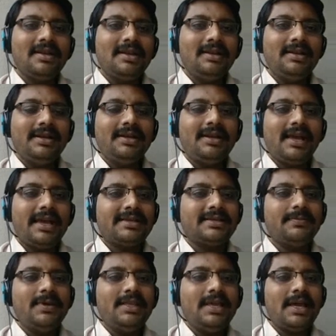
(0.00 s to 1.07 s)
Let x
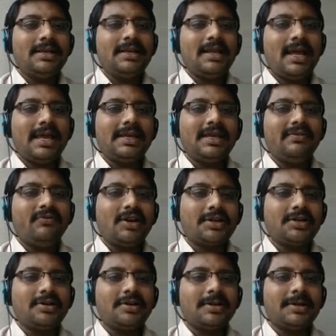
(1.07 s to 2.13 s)
be an
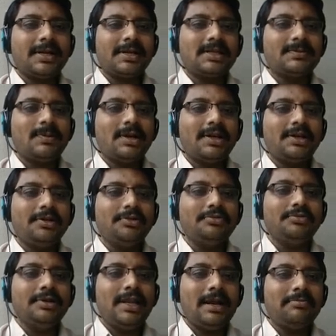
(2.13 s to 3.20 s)
eigenvector corresponding
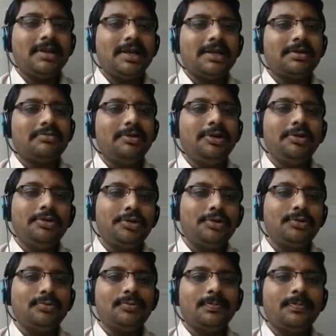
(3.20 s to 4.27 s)
to lambda equal to
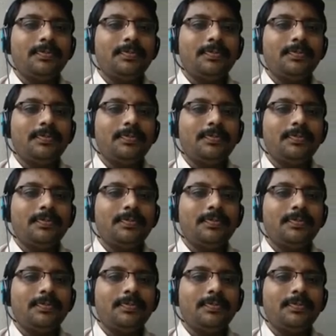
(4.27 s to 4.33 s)
2.